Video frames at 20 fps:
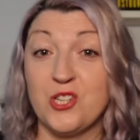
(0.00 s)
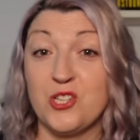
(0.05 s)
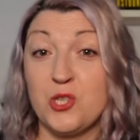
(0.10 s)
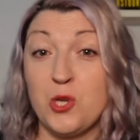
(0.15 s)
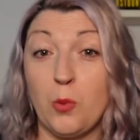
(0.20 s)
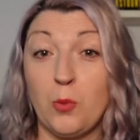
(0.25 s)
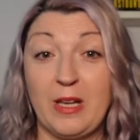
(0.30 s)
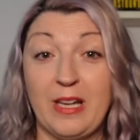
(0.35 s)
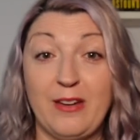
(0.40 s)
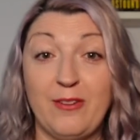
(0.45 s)
is
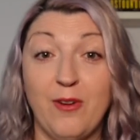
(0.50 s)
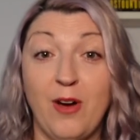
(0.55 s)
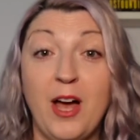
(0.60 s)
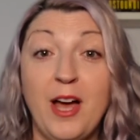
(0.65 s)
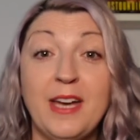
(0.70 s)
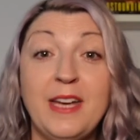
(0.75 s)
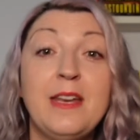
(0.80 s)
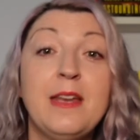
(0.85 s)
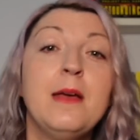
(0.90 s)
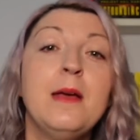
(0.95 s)
totally
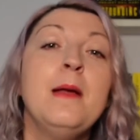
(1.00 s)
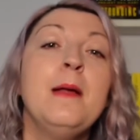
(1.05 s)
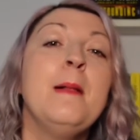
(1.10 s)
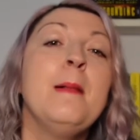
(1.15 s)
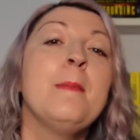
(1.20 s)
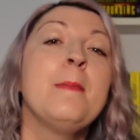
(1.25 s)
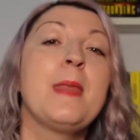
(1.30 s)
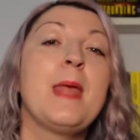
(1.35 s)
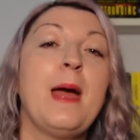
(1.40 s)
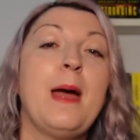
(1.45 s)
fine.
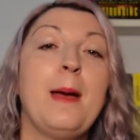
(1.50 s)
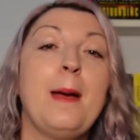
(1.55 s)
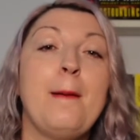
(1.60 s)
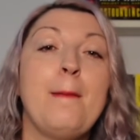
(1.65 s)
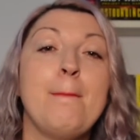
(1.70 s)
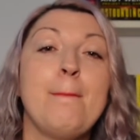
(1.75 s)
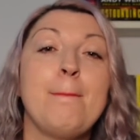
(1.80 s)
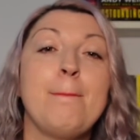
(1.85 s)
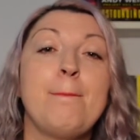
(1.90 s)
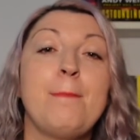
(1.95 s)

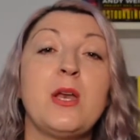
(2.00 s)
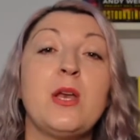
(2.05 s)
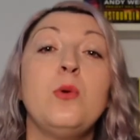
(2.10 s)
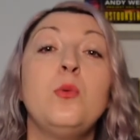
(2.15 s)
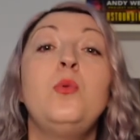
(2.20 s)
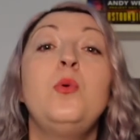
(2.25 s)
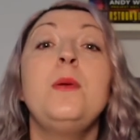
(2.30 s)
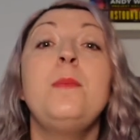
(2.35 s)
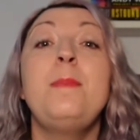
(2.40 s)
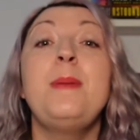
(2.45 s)
But it
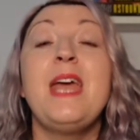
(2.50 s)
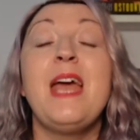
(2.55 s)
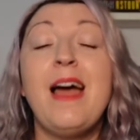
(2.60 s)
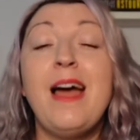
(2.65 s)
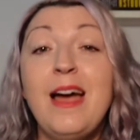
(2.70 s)
would be